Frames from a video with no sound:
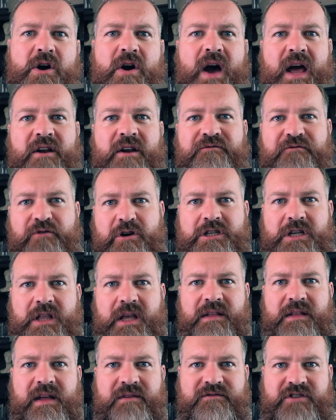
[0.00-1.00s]
And
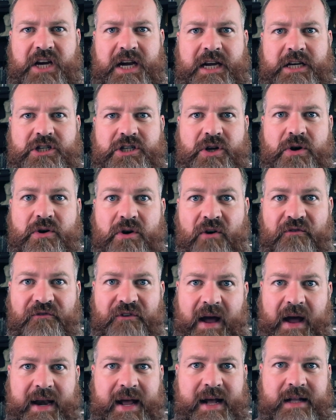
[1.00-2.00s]
unfortunately, they've changed Google
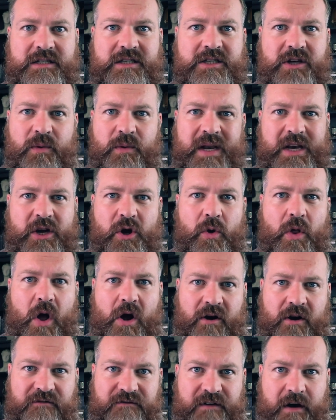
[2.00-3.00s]
Finance, so it no
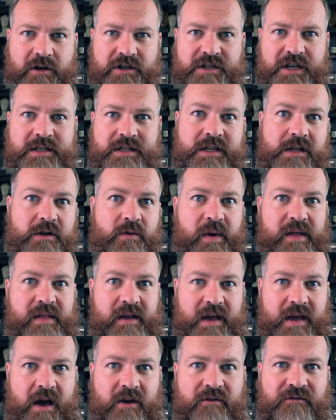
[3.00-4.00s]
longer functions in the way
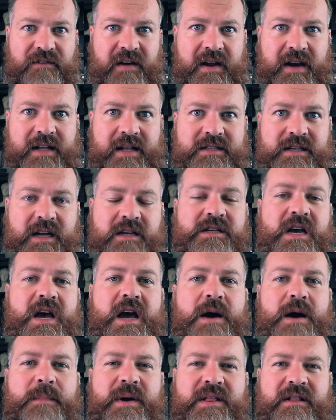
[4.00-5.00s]
that Yahoo Finance does,
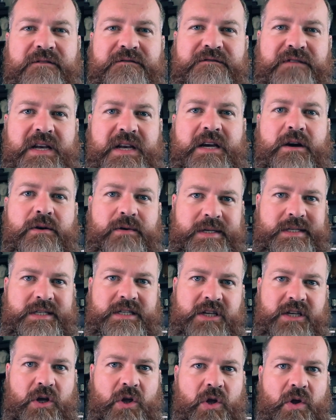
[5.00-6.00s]
but the video is
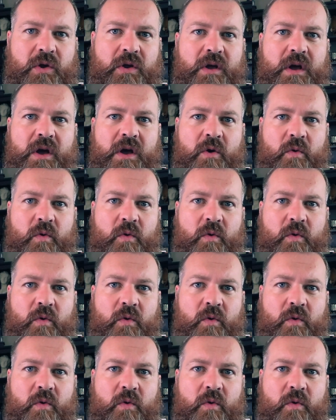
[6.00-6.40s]
still